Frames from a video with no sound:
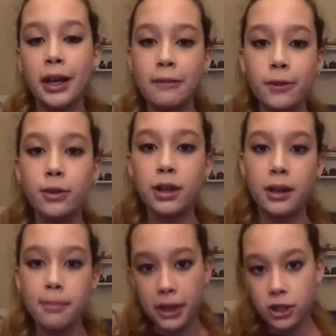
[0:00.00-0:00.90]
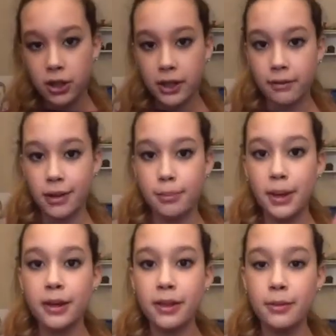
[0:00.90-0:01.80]
If you did, make sure to give it a
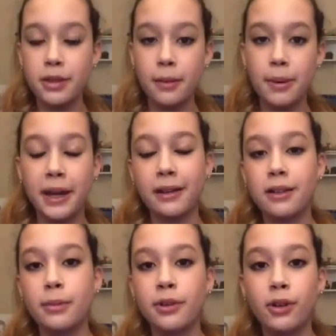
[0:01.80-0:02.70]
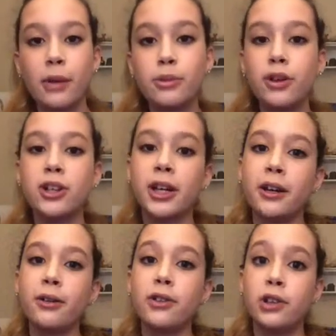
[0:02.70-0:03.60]
big thumbs up and subscribe to our
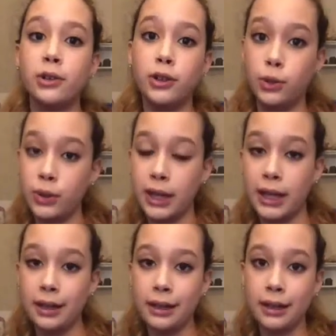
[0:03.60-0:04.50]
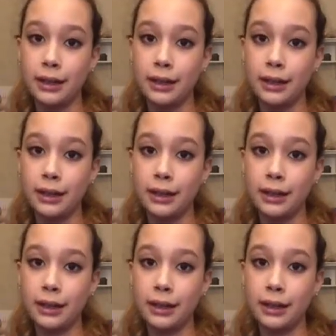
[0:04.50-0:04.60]
channel so you can